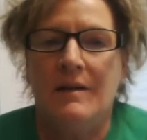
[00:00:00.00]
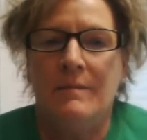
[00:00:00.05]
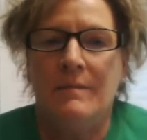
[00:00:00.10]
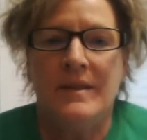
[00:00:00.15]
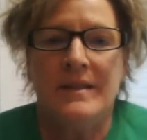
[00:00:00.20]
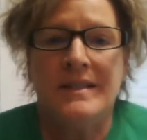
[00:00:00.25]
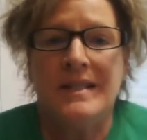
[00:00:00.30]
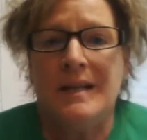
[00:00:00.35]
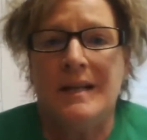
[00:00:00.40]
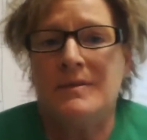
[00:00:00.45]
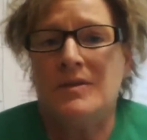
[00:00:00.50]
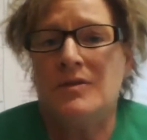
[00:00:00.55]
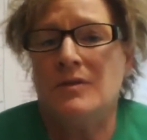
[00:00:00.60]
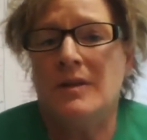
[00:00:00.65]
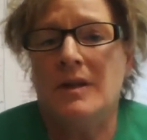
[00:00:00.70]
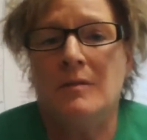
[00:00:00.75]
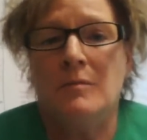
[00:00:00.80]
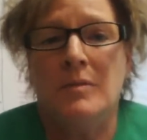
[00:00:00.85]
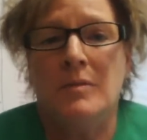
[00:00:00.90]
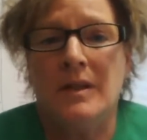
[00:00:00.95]
that's absolutely
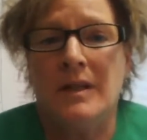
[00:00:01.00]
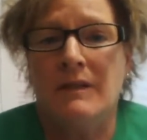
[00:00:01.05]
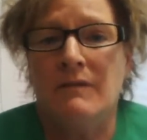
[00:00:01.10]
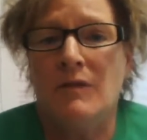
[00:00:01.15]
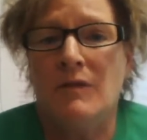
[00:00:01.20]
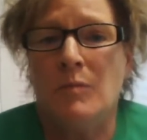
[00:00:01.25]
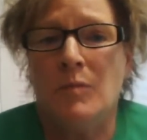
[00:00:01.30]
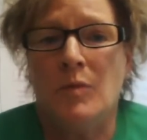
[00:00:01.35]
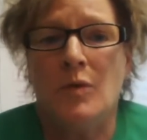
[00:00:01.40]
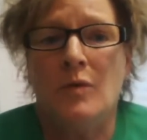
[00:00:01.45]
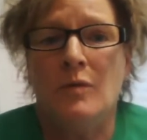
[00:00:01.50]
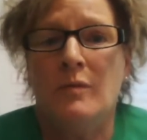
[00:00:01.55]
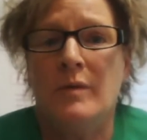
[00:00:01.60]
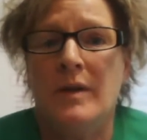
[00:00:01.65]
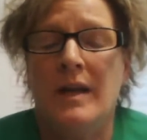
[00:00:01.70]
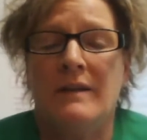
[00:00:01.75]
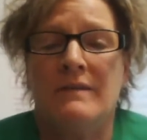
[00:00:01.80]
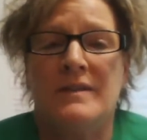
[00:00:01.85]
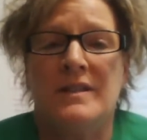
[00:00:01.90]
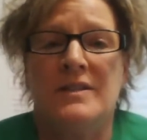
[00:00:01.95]
unbelievable. We
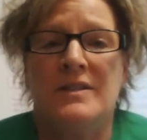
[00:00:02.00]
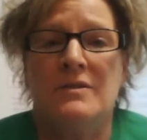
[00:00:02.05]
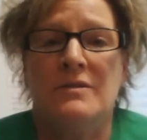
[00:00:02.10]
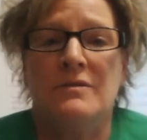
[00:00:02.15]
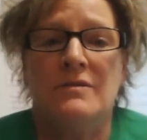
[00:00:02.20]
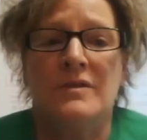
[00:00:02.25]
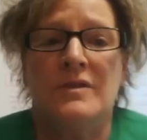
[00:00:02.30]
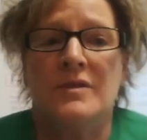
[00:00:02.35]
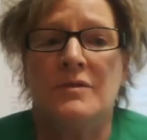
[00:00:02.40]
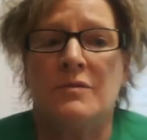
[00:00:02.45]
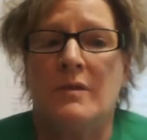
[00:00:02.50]
have students